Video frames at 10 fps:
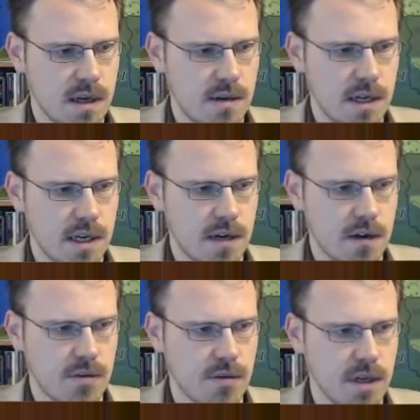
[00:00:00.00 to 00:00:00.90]
I'm gonna get
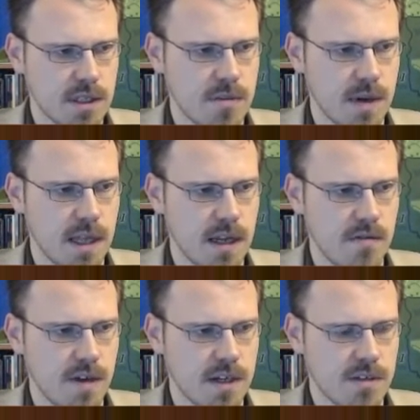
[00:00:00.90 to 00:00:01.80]
crushed by that
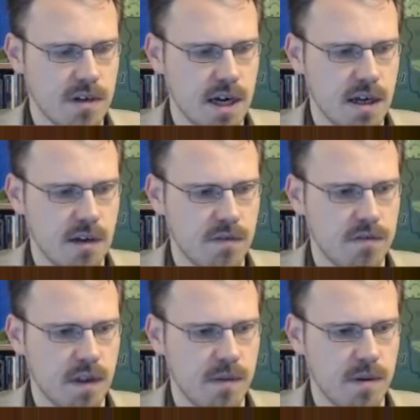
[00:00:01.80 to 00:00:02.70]
adventurer. I could
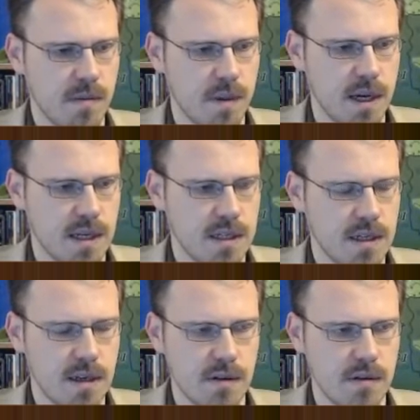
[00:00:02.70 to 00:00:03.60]
flip him, but
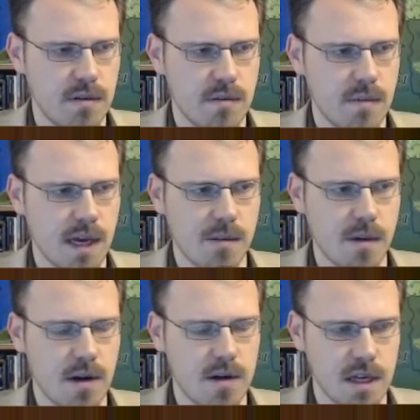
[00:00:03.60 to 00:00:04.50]
it would make him
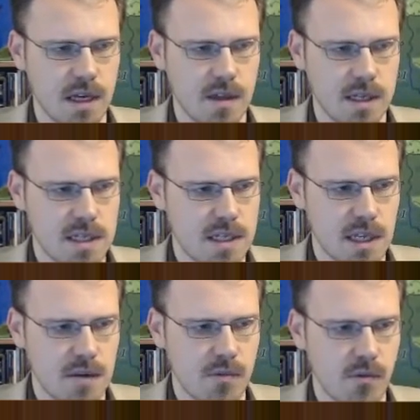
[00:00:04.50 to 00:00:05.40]
harder to kill, and he's gonna
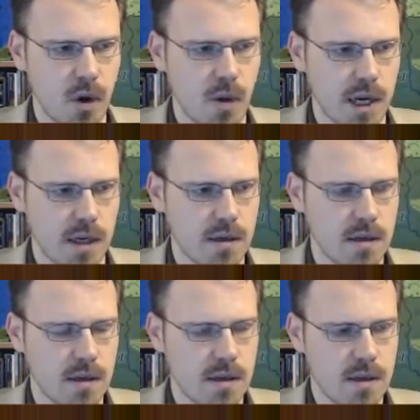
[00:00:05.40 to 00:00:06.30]
keep growing.
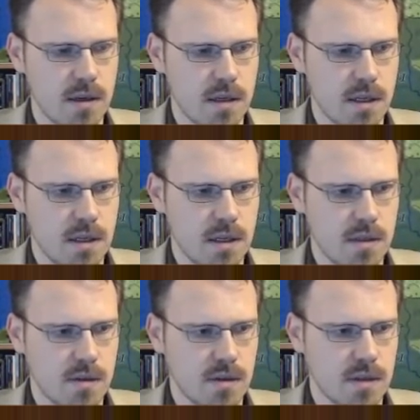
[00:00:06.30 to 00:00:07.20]

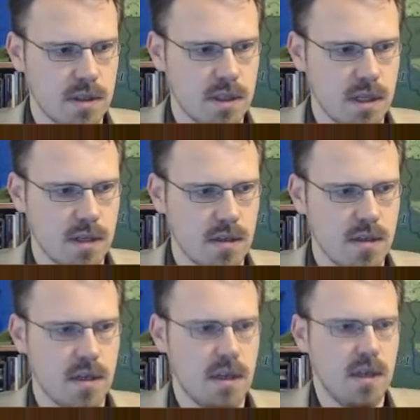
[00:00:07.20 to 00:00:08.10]
So I'm just gonna
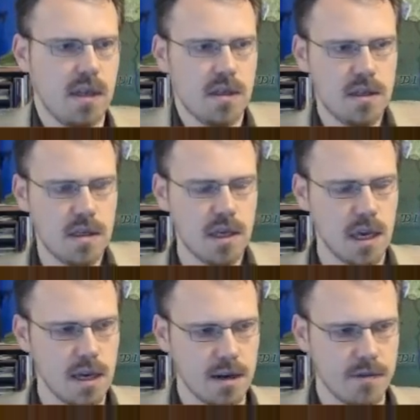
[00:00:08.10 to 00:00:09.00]

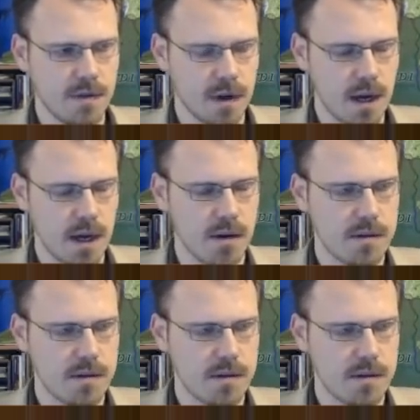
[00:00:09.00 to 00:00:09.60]
eat it for now.